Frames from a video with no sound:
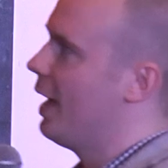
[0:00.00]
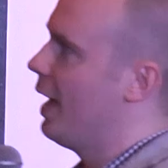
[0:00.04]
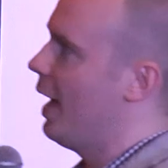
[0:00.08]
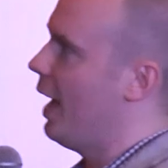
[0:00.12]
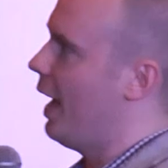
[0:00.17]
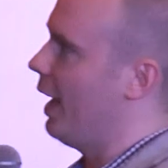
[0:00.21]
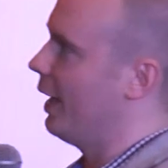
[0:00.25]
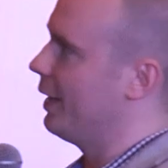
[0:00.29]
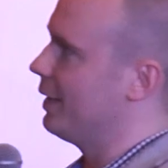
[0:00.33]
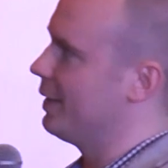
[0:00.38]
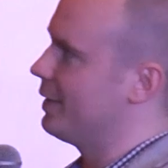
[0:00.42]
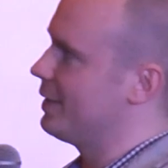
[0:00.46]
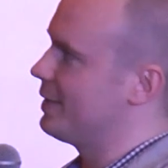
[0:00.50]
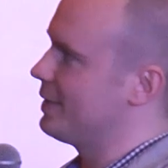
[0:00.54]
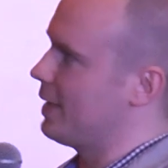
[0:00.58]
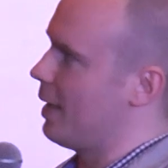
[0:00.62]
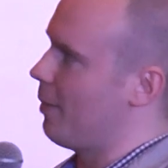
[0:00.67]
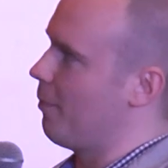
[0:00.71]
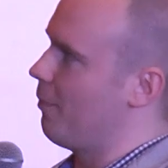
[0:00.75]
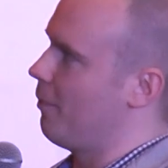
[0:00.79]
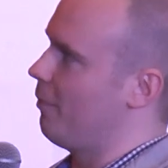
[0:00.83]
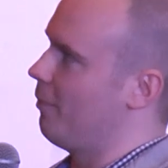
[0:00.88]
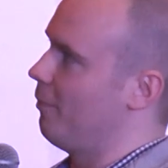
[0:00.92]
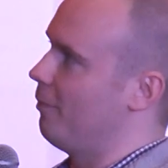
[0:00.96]
and
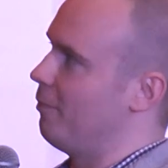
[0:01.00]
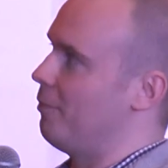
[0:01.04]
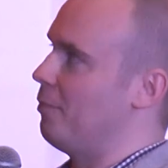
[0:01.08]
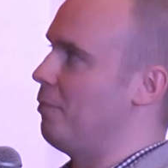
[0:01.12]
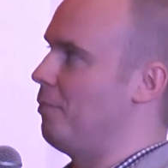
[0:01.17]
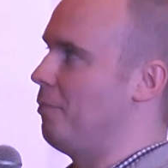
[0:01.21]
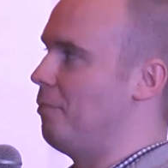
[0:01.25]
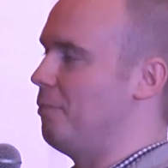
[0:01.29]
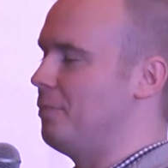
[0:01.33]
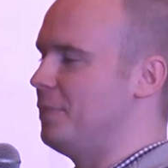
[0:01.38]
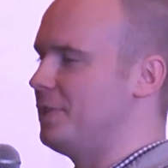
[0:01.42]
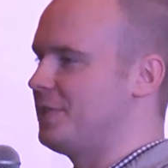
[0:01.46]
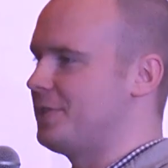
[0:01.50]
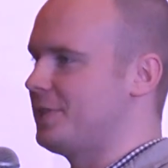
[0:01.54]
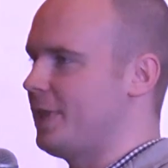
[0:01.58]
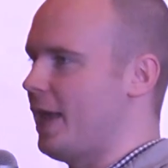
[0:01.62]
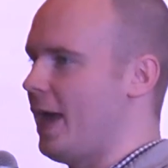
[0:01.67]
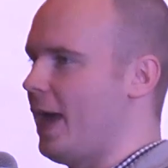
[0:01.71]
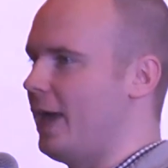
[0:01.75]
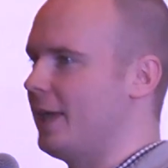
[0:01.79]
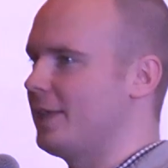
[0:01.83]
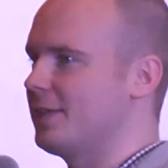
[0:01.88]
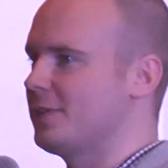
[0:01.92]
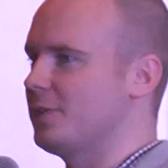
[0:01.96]
some
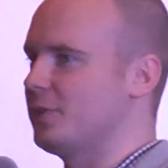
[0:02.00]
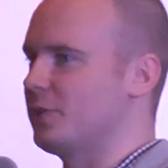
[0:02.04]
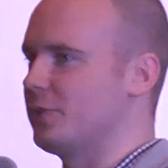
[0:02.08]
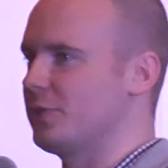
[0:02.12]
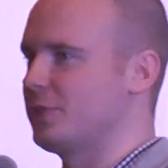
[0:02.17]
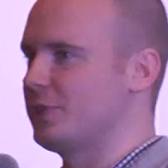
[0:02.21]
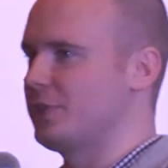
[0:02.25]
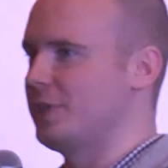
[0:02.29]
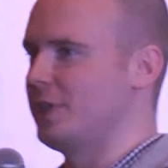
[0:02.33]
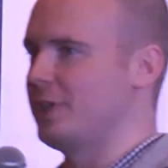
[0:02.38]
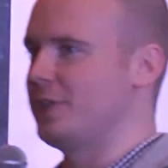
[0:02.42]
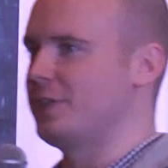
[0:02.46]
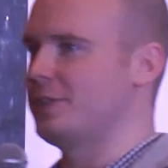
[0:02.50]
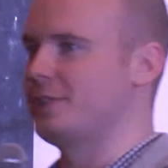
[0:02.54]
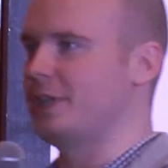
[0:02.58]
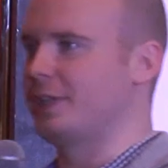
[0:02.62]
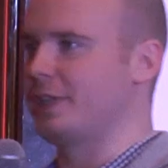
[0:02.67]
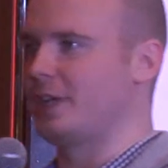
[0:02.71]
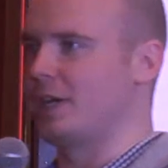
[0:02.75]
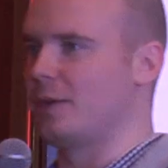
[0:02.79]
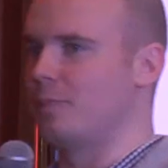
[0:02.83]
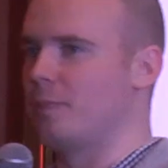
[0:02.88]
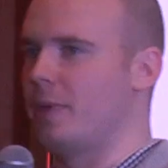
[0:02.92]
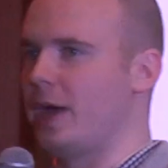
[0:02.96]
mistakes or sins that
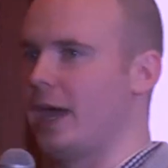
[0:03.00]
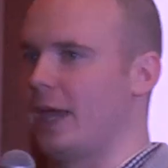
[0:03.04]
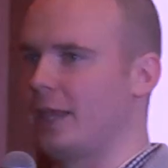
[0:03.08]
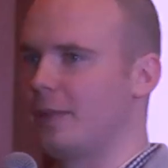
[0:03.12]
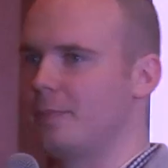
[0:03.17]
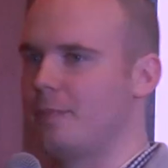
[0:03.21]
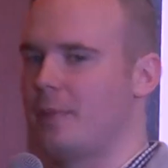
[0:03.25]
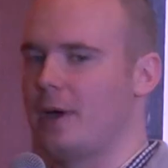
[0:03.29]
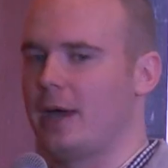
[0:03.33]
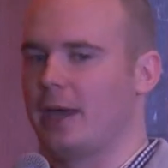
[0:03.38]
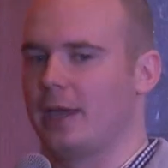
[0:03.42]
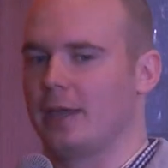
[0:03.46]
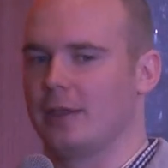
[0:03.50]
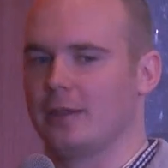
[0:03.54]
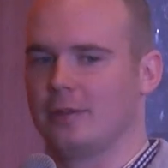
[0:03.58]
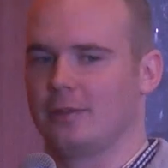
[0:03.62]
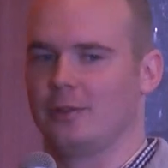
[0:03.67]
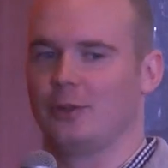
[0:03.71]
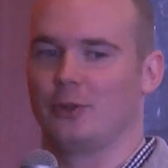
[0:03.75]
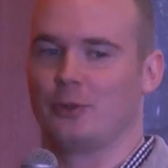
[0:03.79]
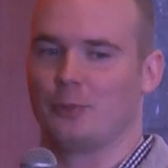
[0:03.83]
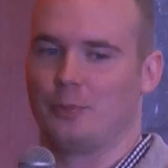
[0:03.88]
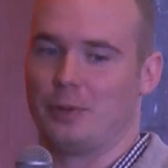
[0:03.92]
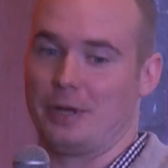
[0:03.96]
are made by,
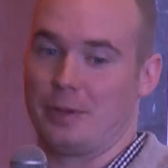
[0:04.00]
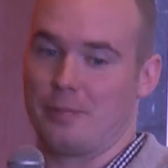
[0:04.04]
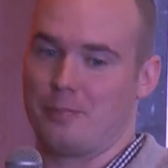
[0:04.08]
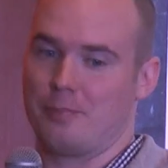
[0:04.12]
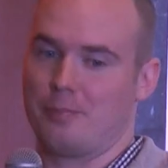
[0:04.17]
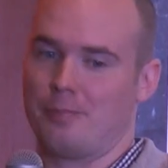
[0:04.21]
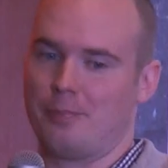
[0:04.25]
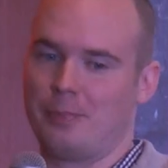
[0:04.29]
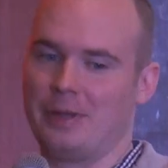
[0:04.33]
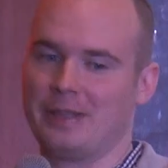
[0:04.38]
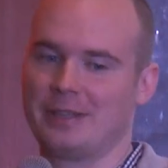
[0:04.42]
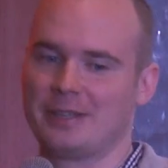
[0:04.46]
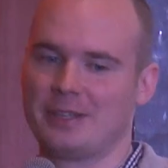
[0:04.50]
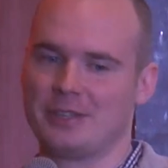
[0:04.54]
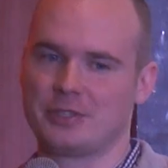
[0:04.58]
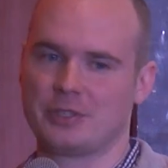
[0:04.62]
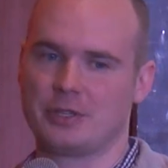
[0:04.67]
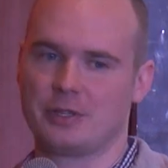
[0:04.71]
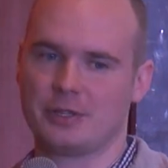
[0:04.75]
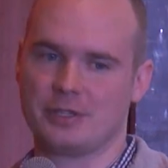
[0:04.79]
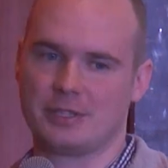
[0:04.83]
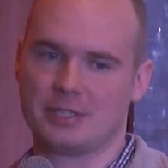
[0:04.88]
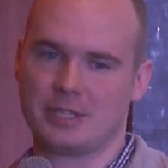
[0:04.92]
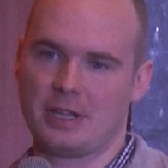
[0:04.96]
not by pen
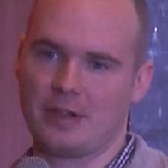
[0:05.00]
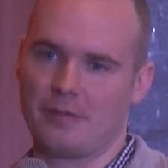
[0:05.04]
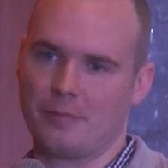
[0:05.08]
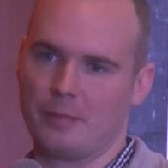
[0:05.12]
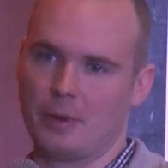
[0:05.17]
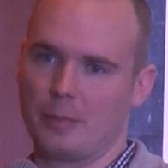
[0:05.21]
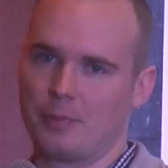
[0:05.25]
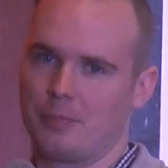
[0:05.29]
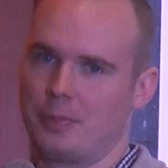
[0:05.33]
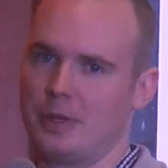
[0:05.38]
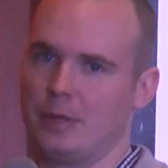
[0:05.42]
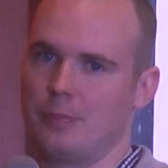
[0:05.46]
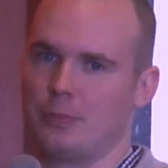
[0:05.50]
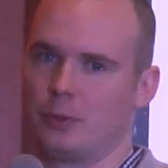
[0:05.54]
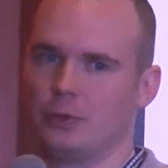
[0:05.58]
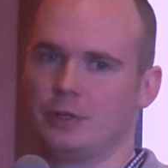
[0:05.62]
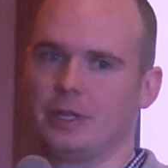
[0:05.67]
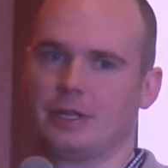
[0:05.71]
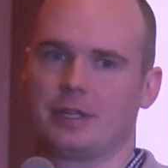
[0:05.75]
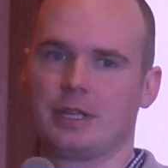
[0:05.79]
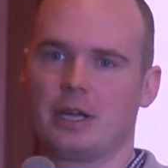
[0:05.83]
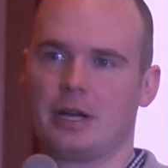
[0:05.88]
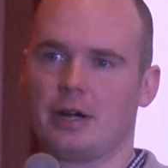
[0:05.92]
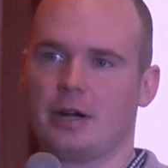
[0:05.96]
tester itself, but people
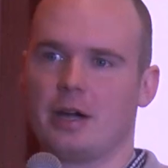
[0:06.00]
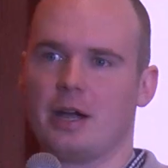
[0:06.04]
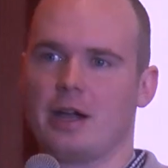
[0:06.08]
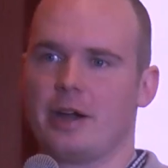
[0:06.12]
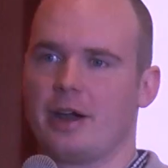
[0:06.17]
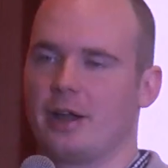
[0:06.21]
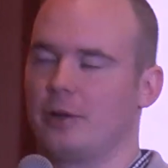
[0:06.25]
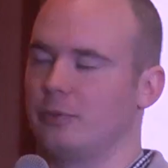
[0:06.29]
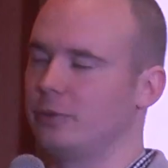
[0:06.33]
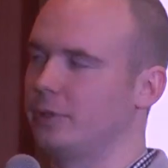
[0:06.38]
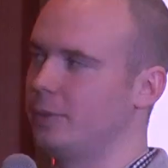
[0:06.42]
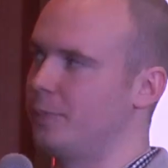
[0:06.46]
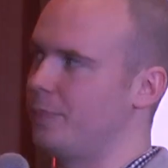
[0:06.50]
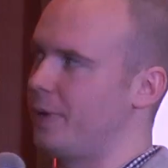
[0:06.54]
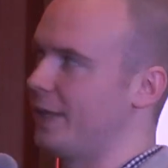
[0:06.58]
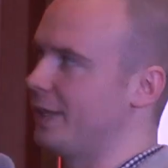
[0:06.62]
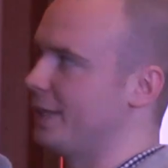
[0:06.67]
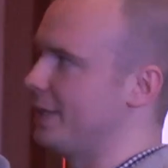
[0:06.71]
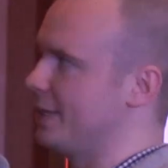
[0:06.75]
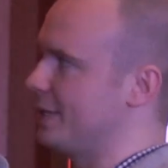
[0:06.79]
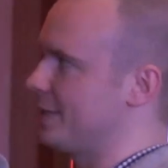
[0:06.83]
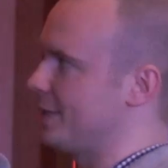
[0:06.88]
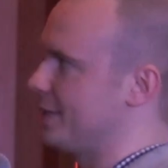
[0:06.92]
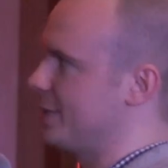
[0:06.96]
that are around the pen
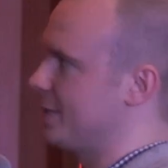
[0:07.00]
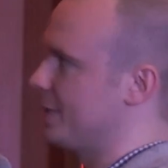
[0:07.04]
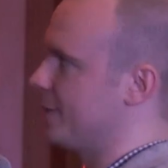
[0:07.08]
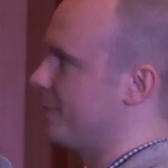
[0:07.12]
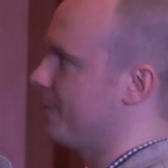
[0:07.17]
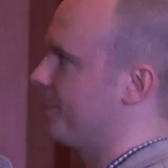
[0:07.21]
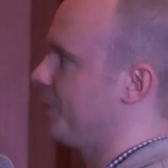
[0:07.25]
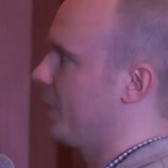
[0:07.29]
tests.